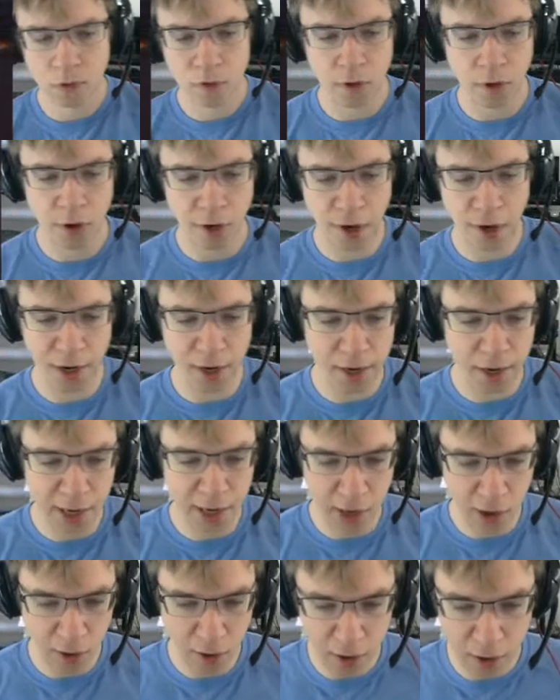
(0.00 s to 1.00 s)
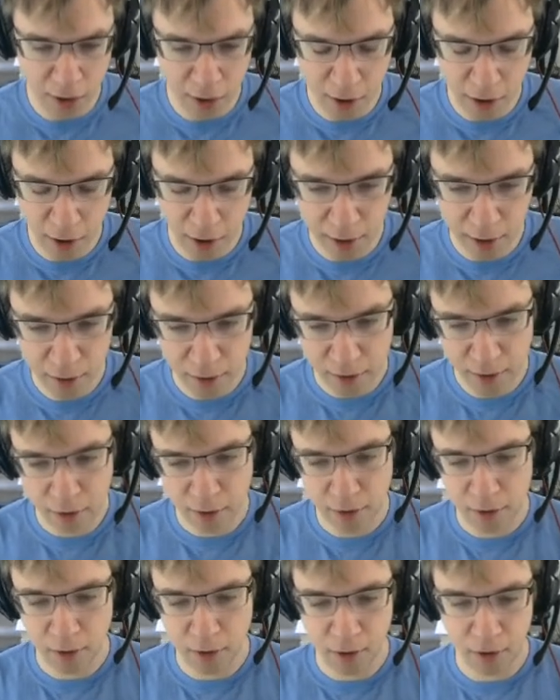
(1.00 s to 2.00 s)
Alright, and now our
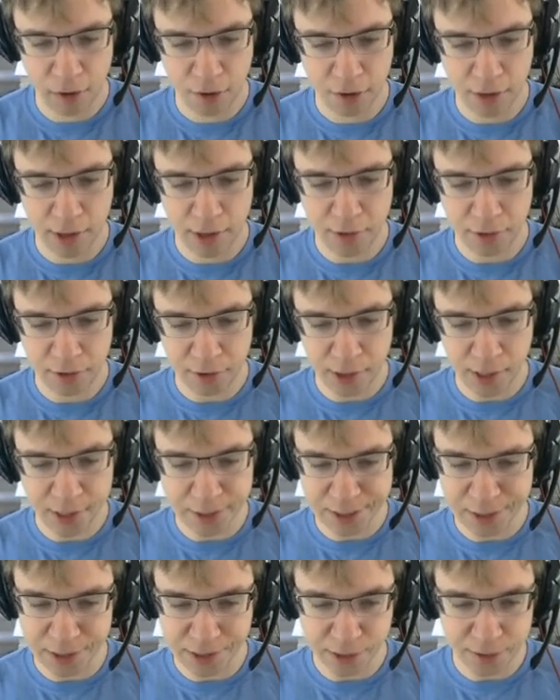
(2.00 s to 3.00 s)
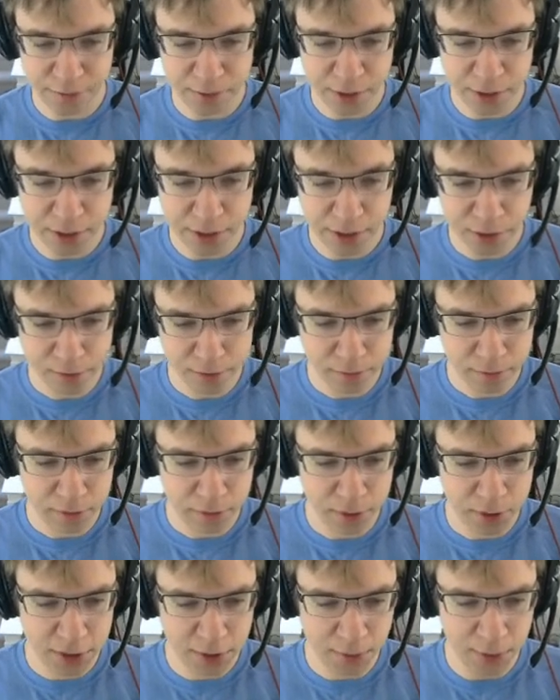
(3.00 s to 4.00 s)
skills cost 0 for this turn,
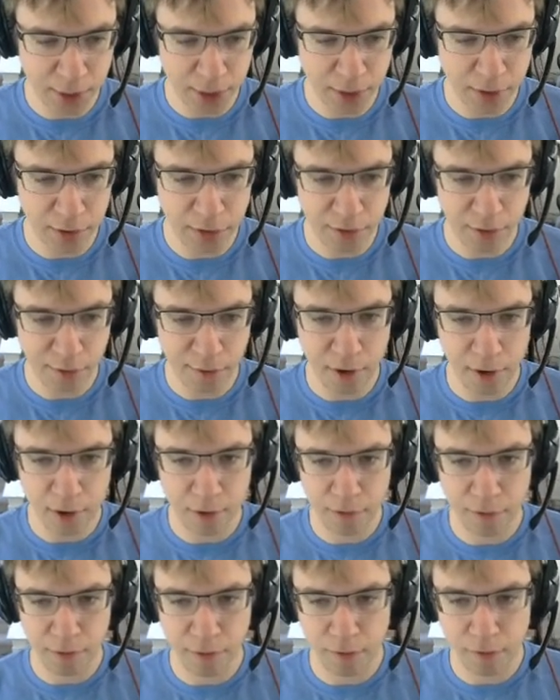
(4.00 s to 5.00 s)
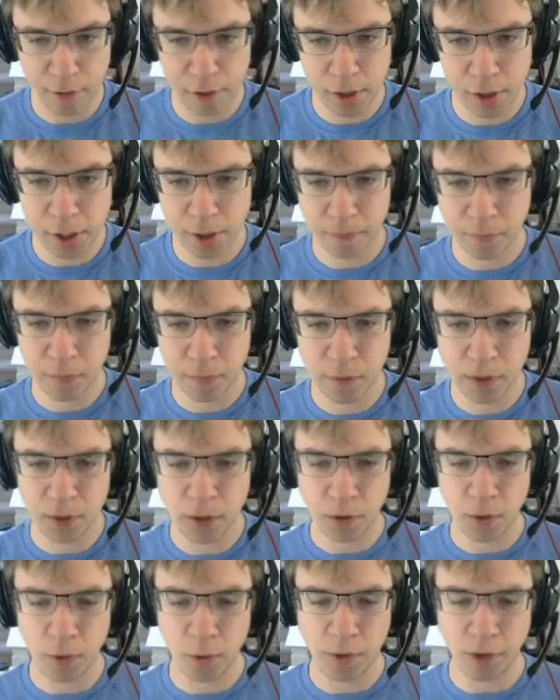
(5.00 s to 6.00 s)
so we can defend for free.
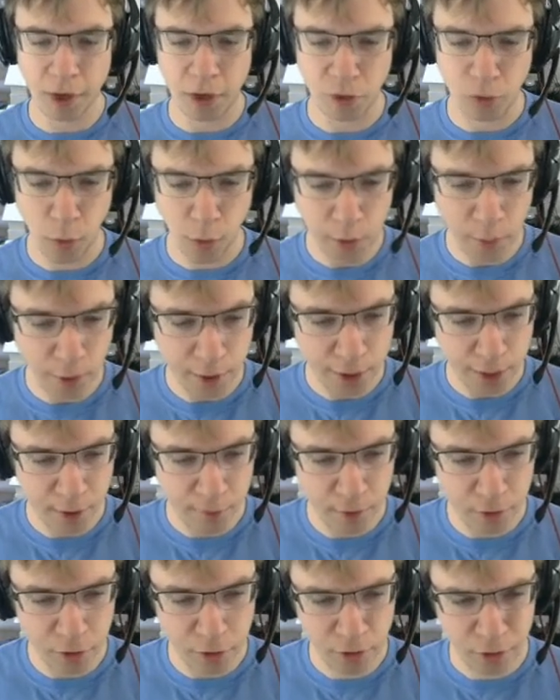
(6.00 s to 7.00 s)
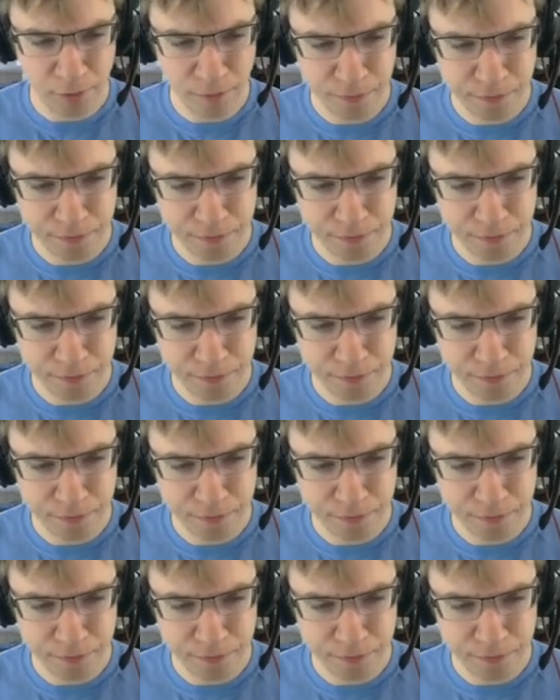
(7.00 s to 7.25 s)
We're taking 21 damage,